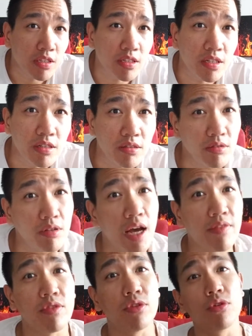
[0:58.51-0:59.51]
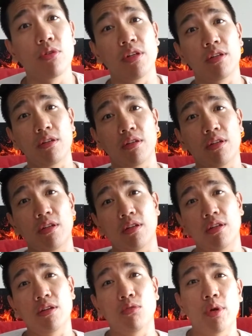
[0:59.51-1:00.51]
then you have to do it in,
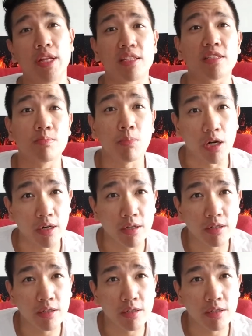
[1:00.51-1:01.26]
in a way that's smart